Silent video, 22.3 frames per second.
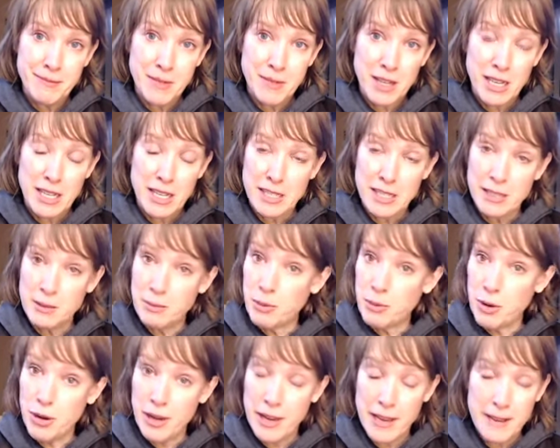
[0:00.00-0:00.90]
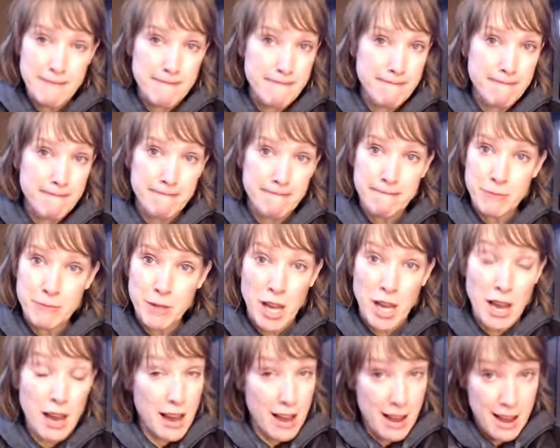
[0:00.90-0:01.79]
Because boy,
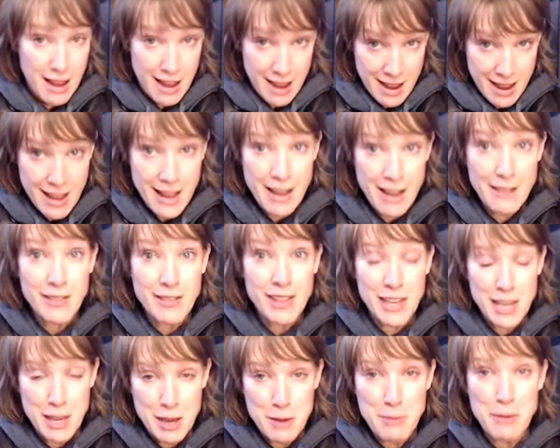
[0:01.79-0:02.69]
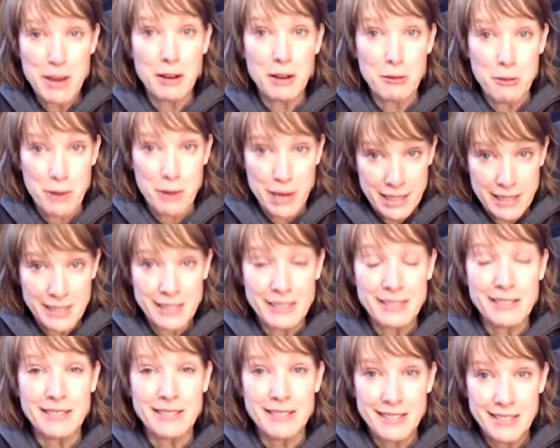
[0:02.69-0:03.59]
I have the email
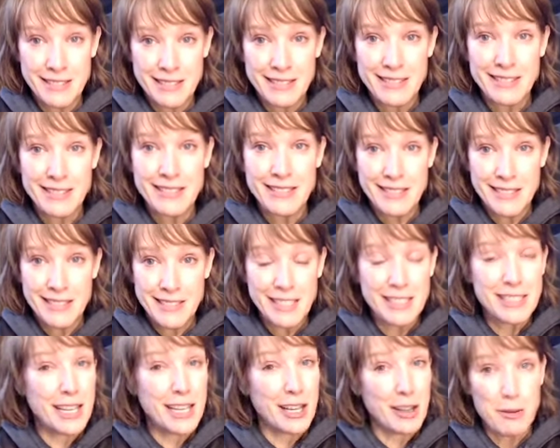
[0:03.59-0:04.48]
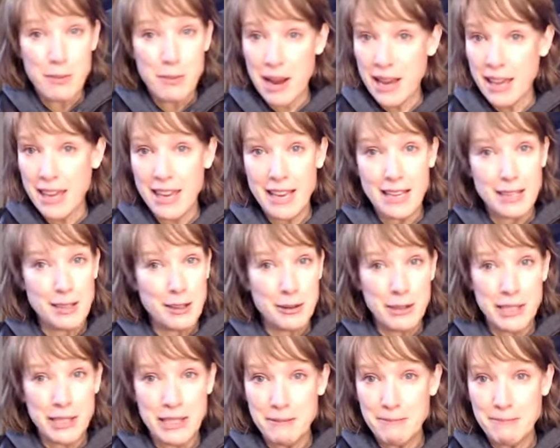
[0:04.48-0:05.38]
written to tell them I can't
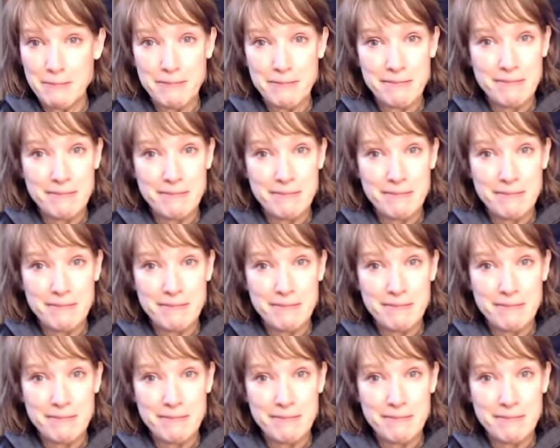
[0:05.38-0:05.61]
do it.